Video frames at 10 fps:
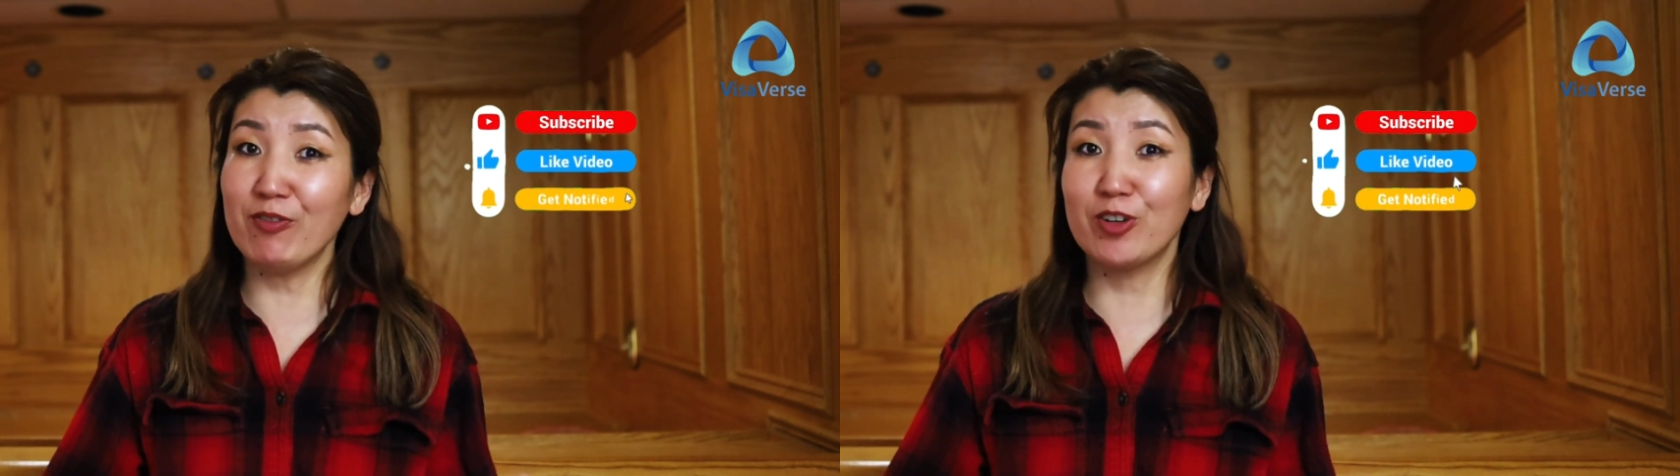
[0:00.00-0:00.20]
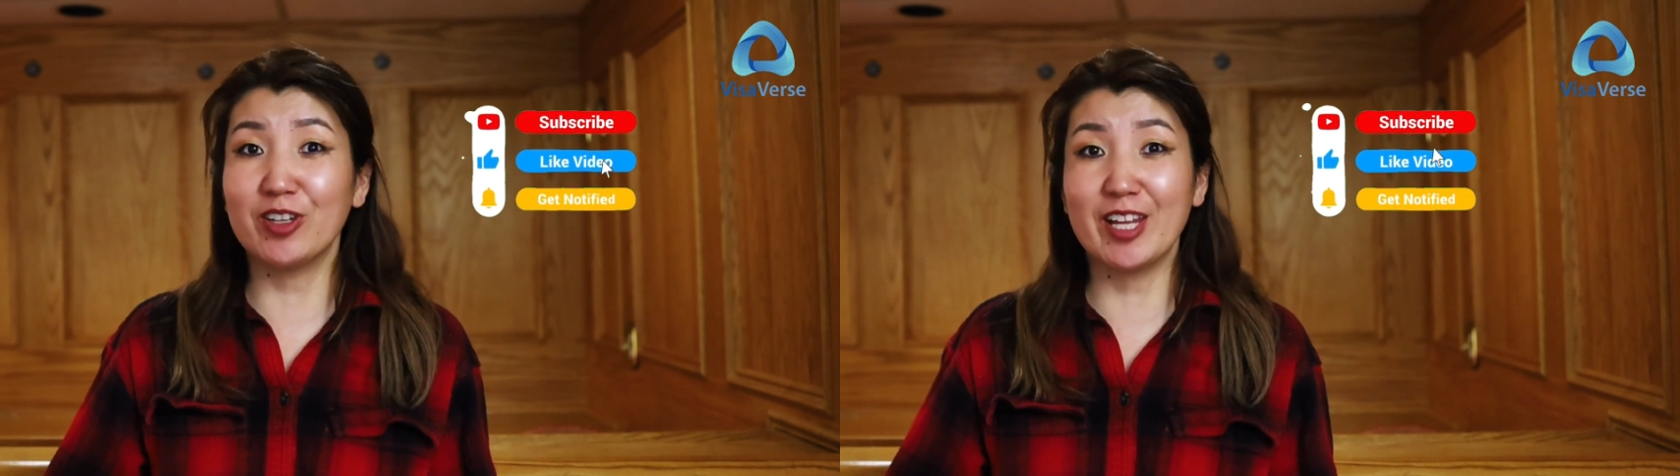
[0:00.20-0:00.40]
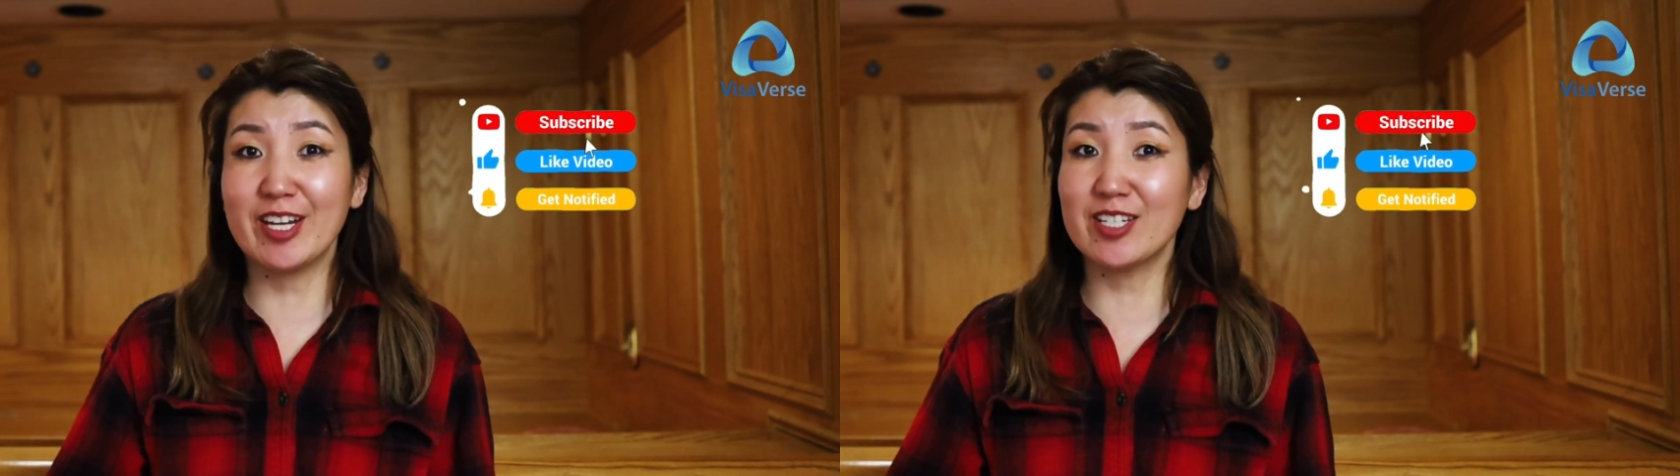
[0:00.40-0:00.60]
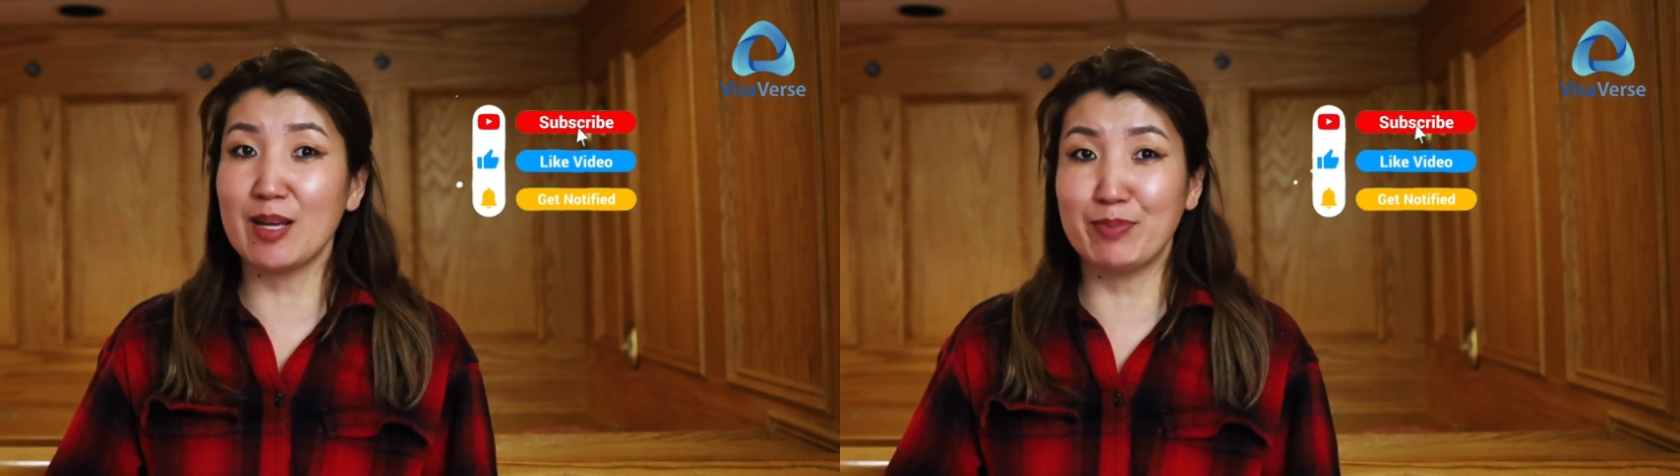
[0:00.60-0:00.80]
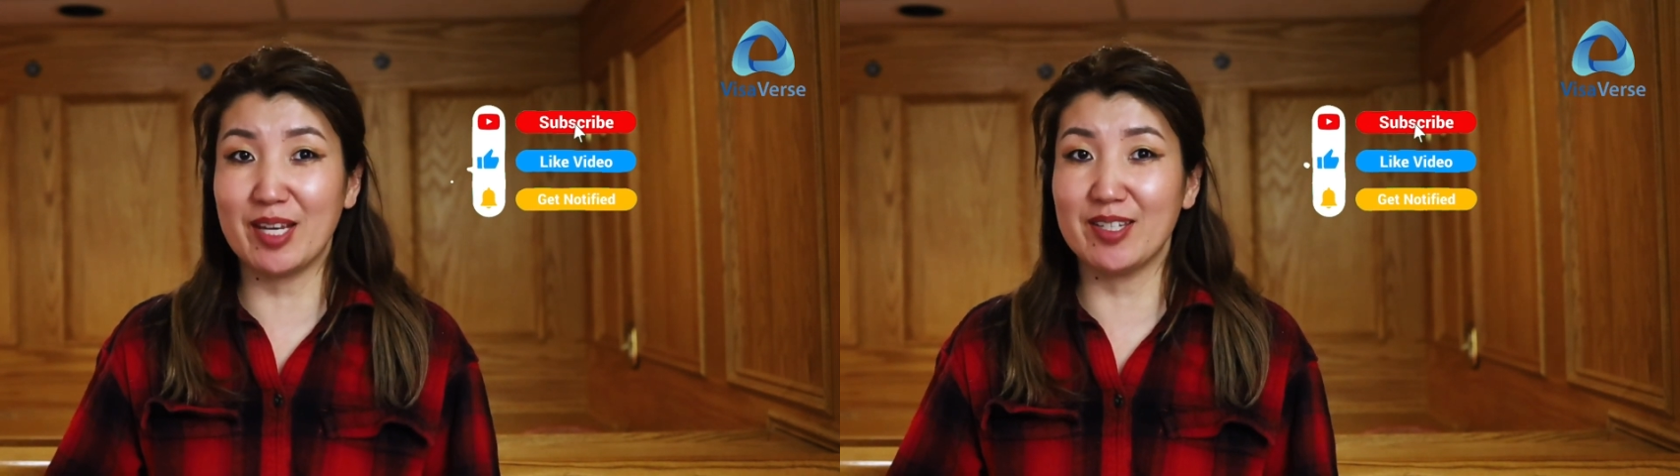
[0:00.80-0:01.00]
for the latest
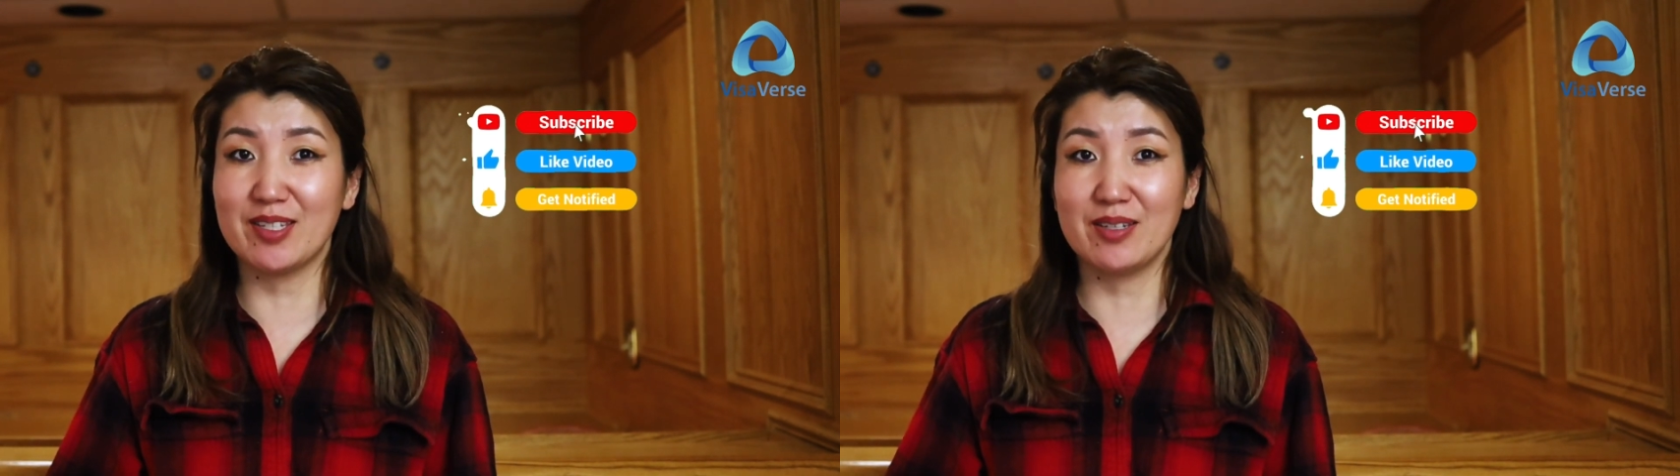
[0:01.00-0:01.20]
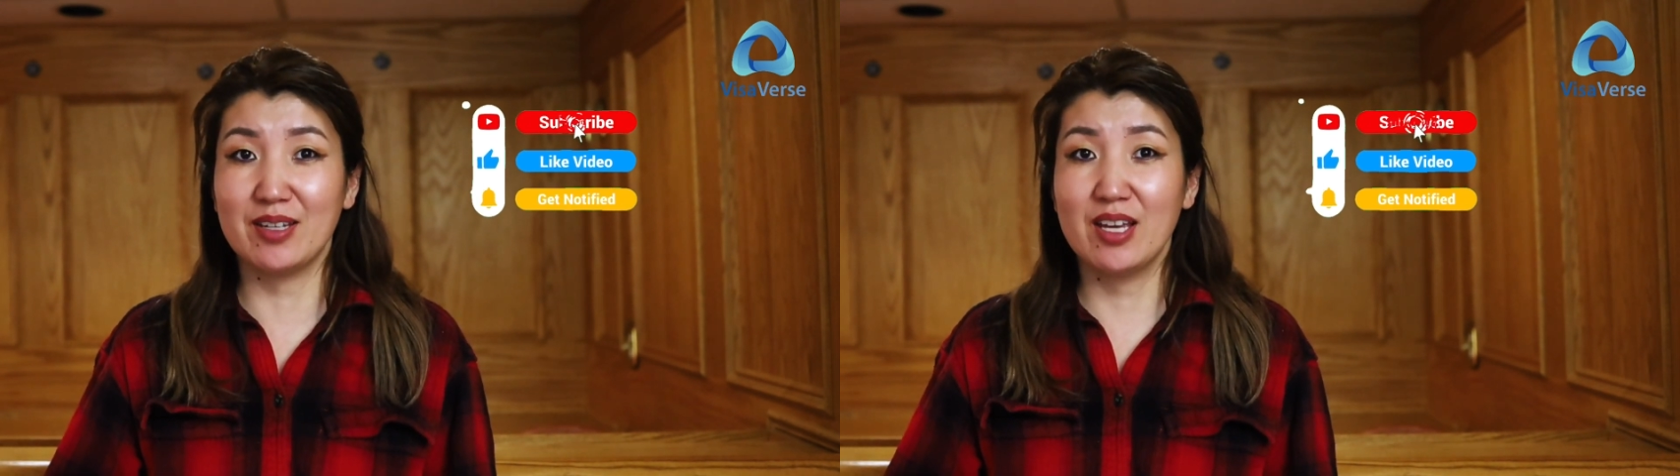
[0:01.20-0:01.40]
updates.